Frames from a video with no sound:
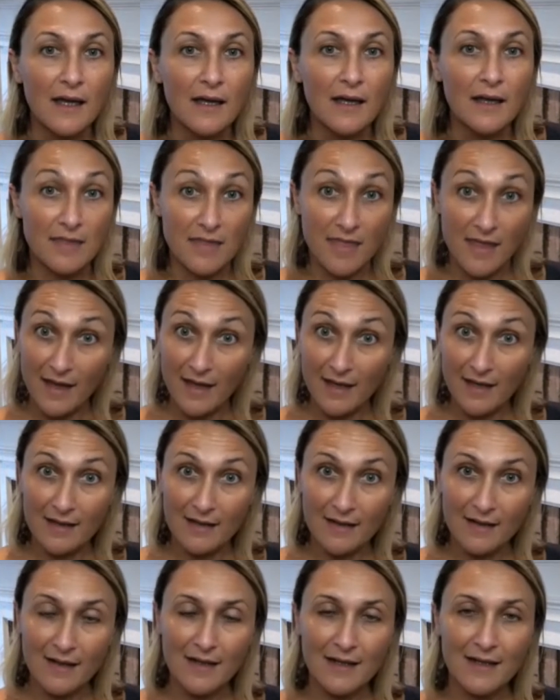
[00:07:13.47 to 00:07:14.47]

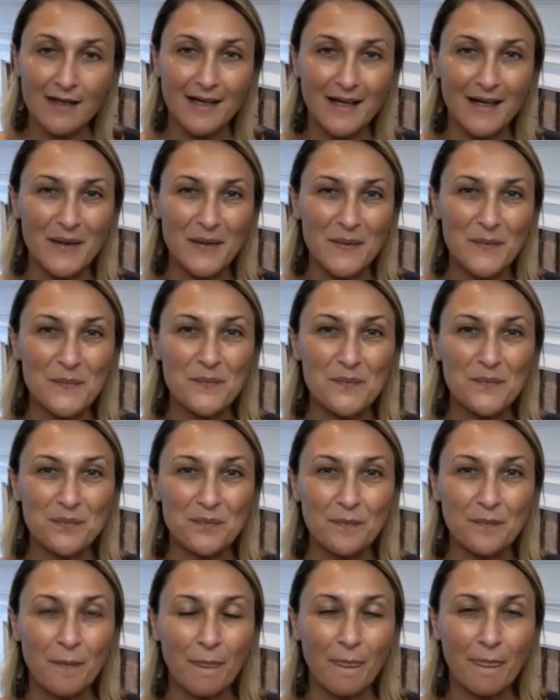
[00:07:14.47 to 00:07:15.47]
Then
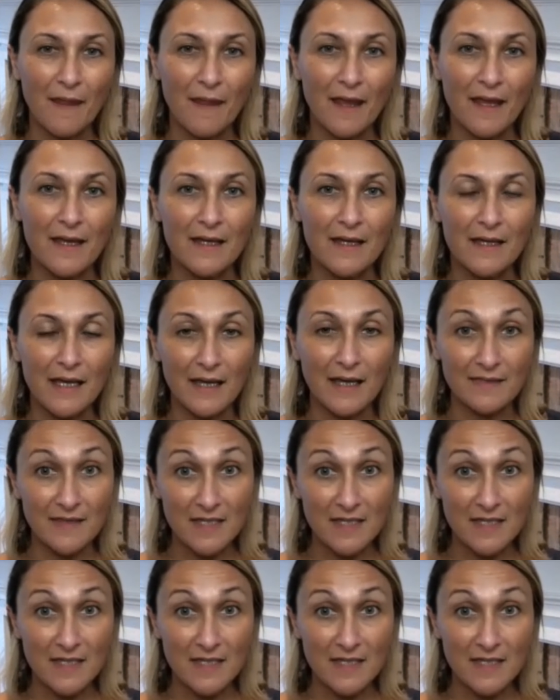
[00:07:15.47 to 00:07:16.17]
at